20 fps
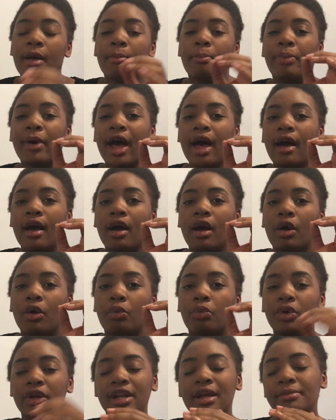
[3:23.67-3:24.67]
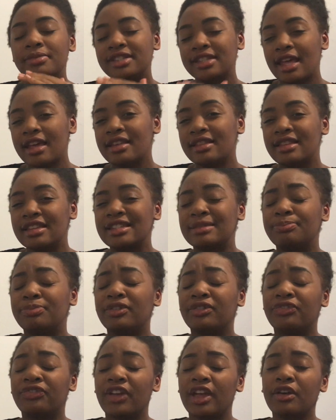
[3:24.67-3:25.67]
But when I'm saying this,
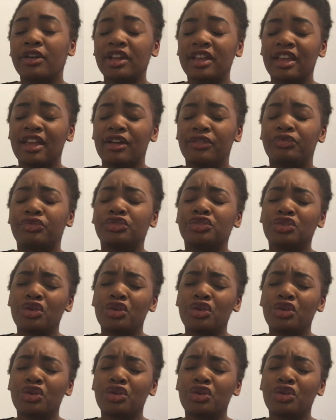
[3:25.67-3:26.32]
be very careful.